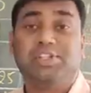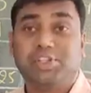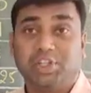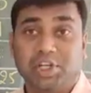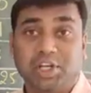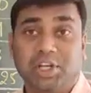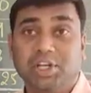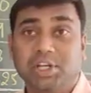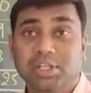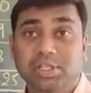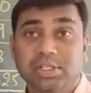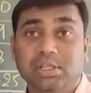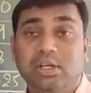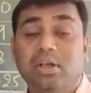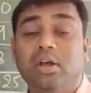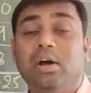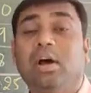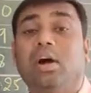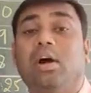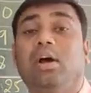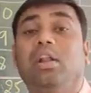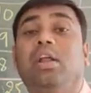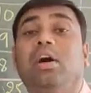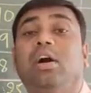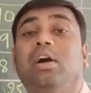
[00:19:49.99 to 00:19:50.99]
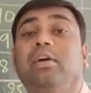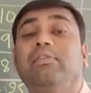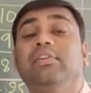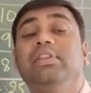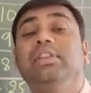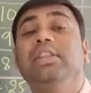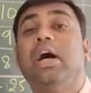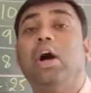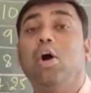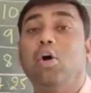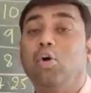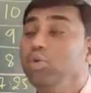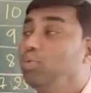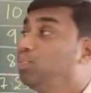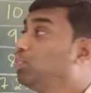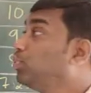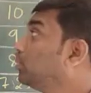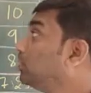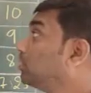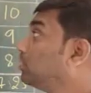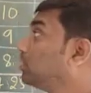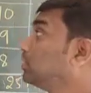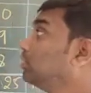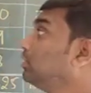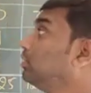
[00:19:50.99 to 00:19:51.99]
change along with the
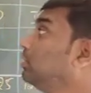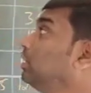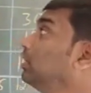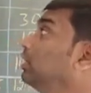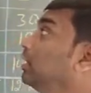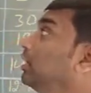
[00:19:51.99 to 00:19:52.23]
output.